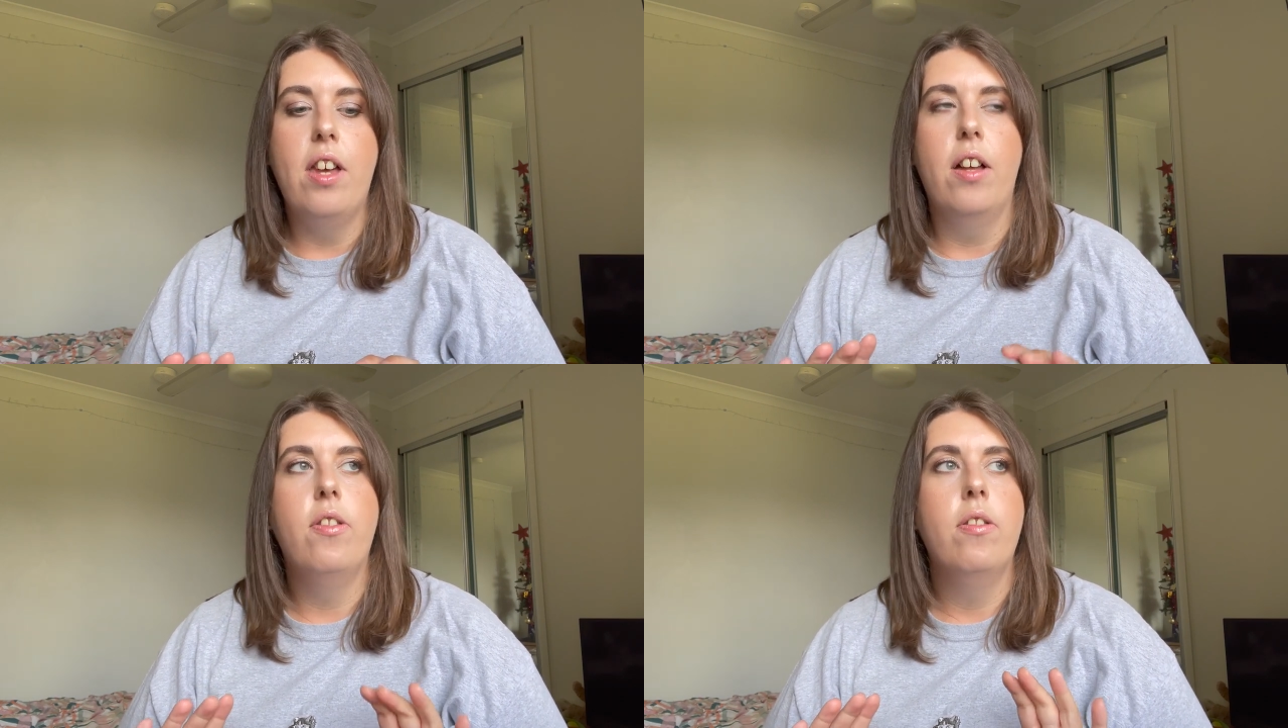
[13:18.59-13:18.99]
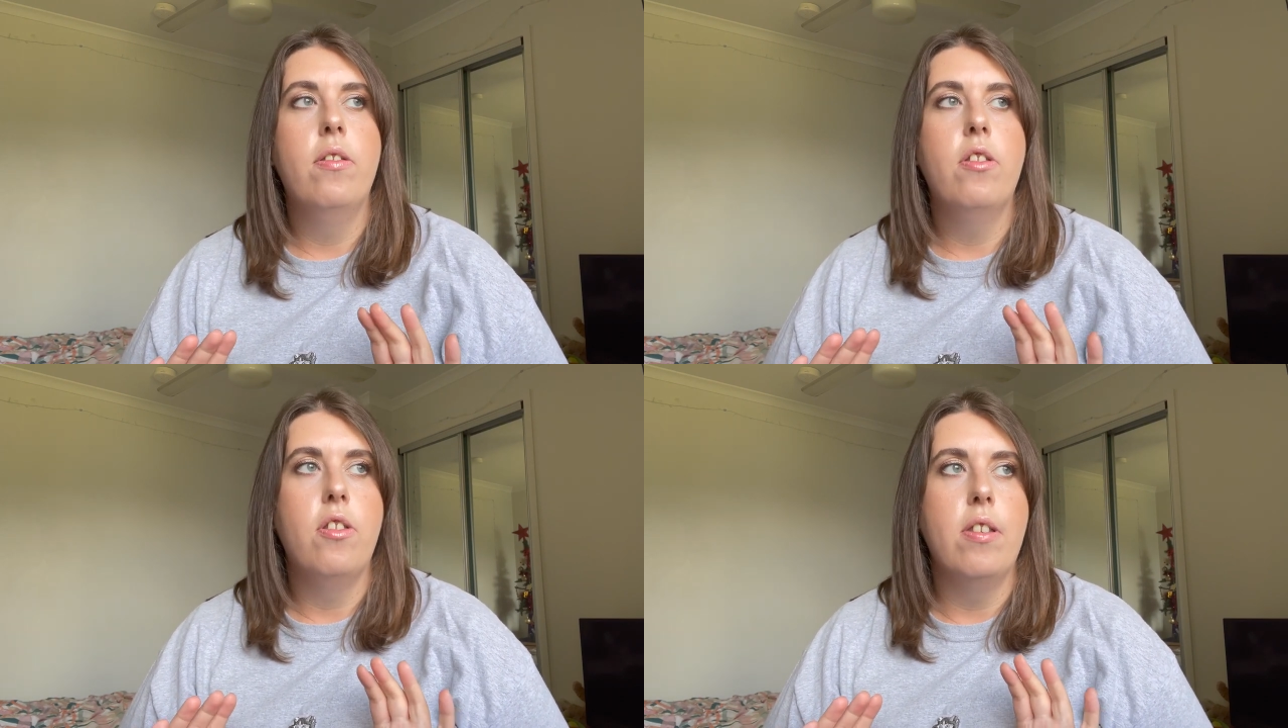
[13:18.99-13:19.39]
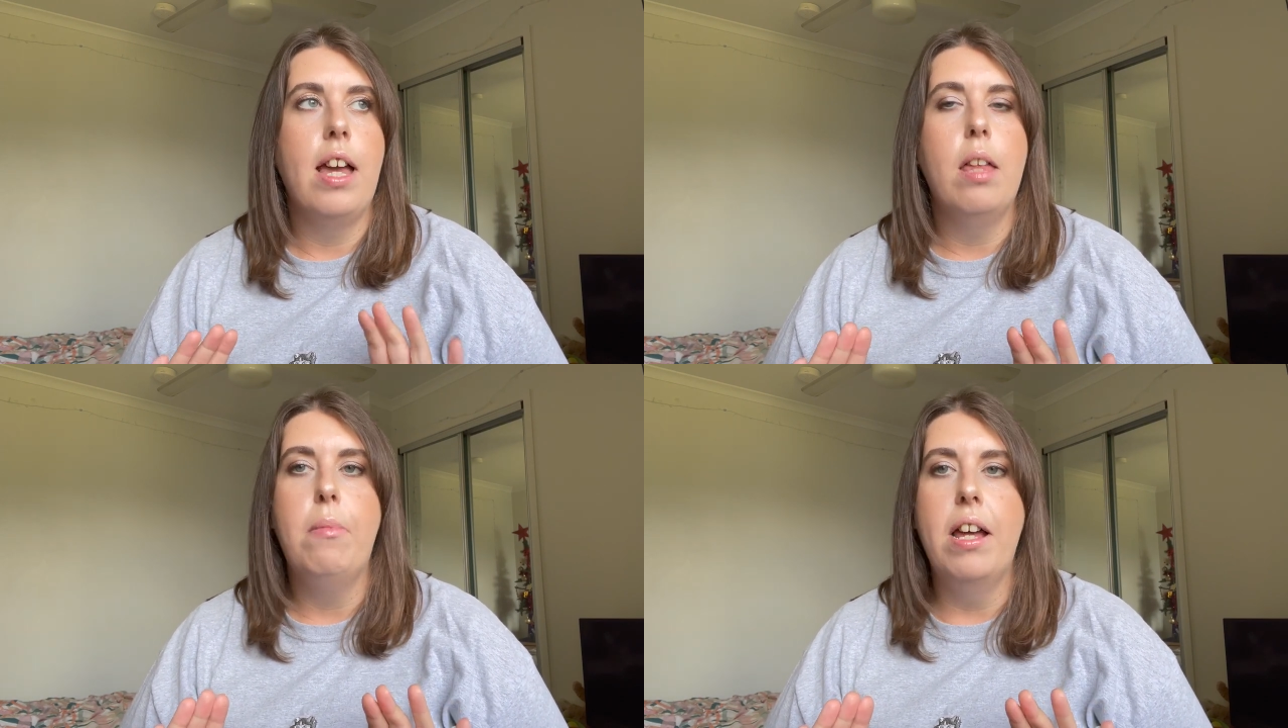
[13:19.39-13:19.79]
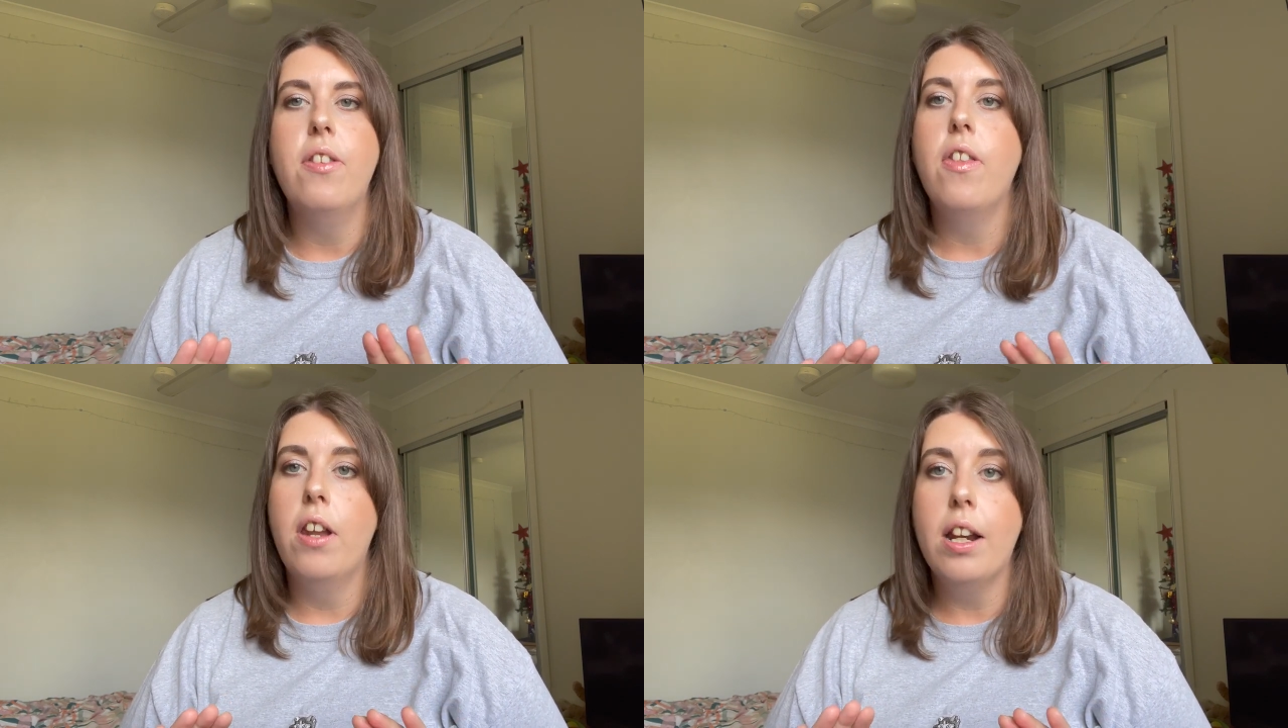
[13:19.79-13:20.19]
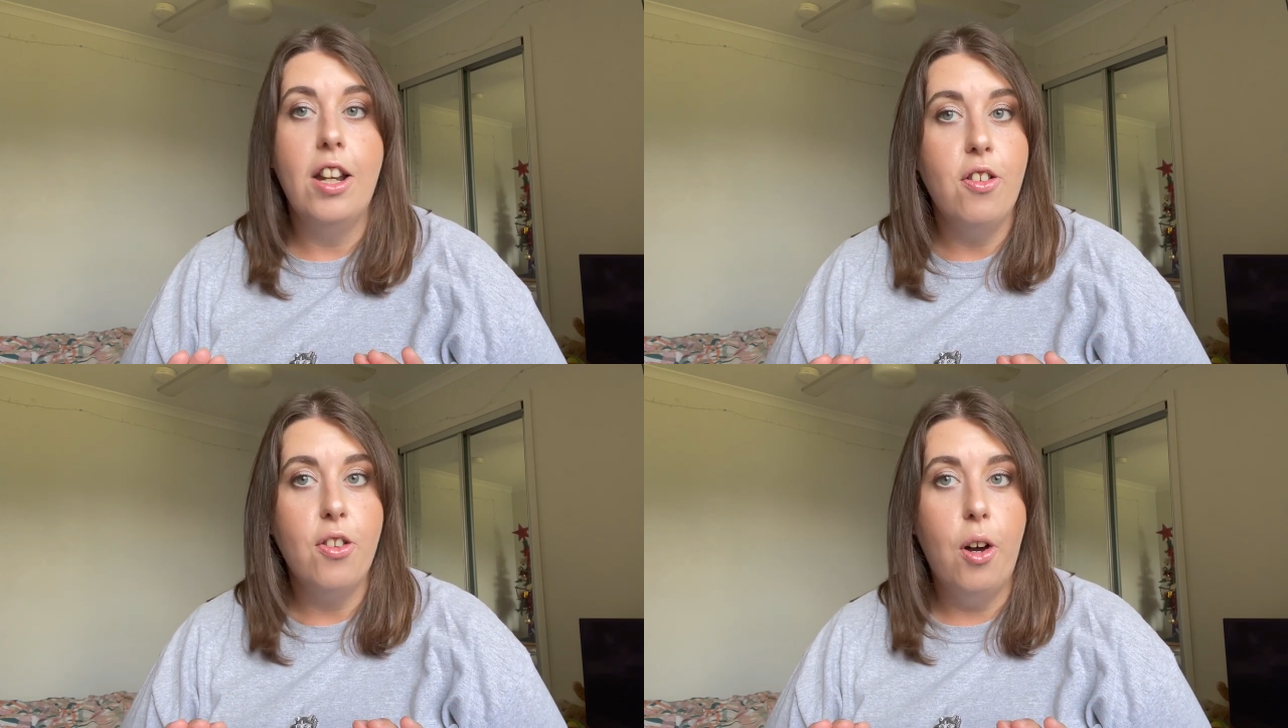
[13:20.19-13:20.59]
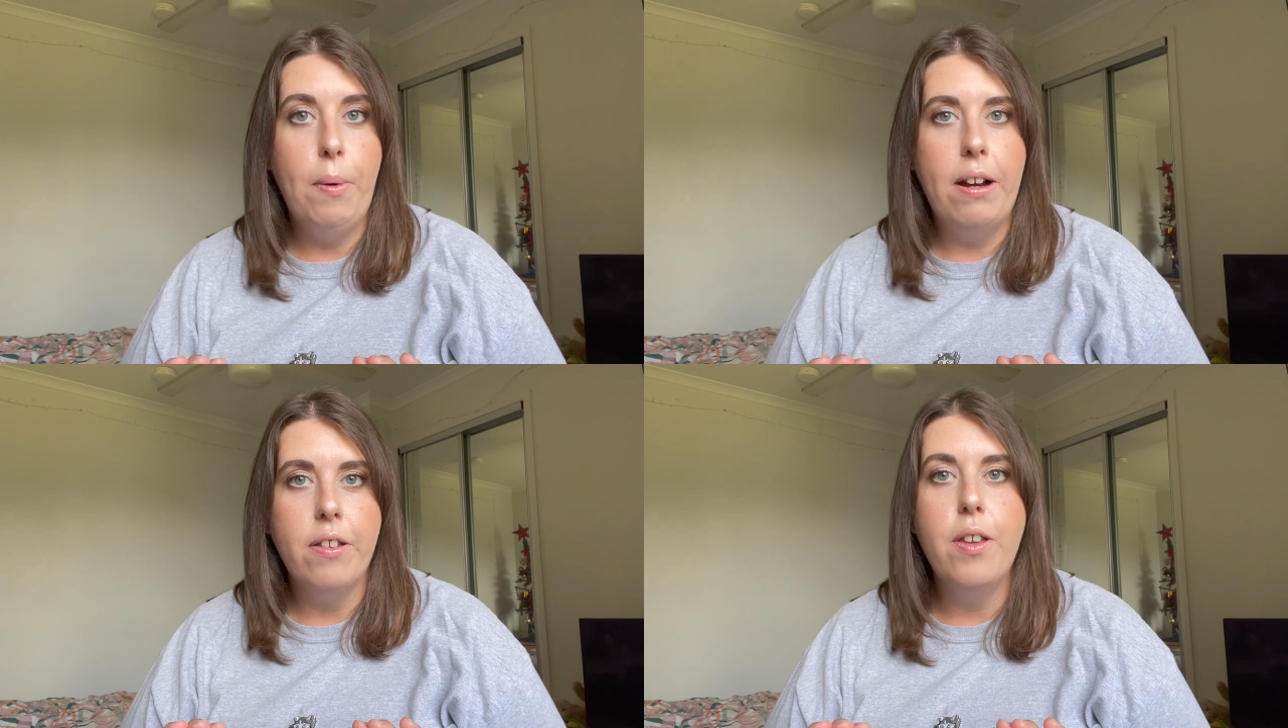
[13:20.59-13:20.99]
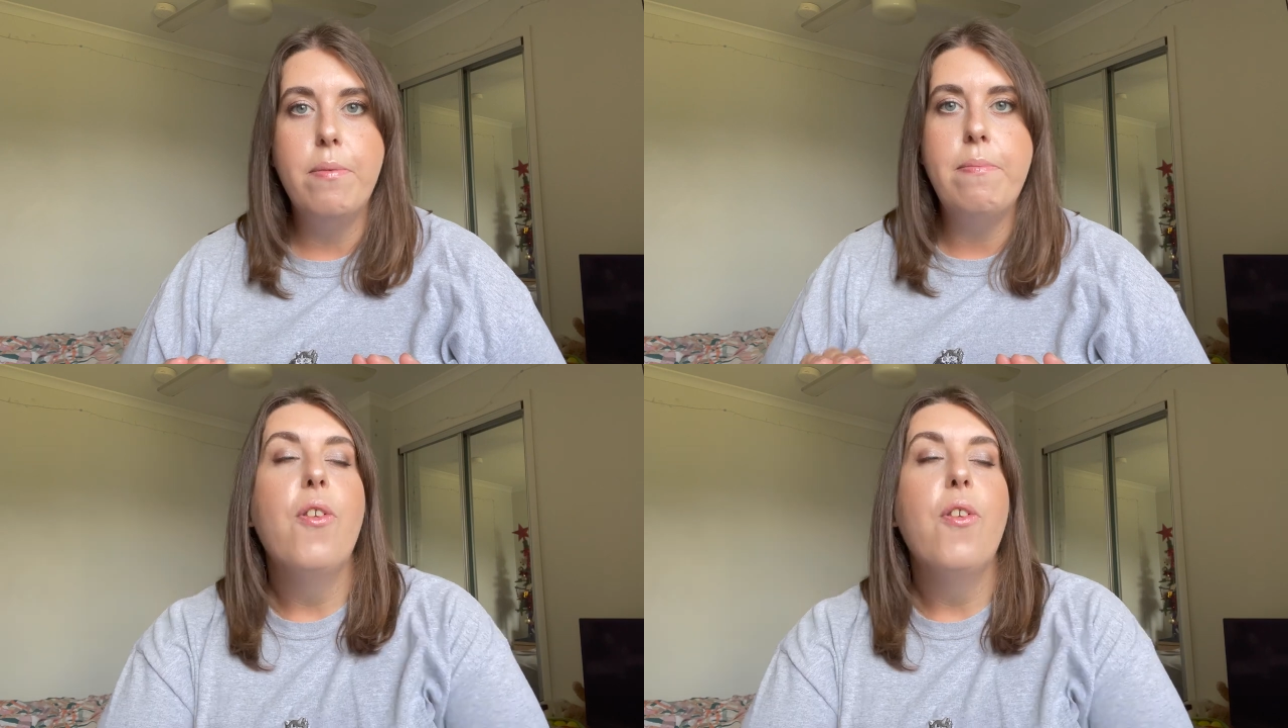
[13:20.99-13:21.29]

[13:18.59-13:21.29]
Yeah, just need to get them laced and then I can actually start wearing them.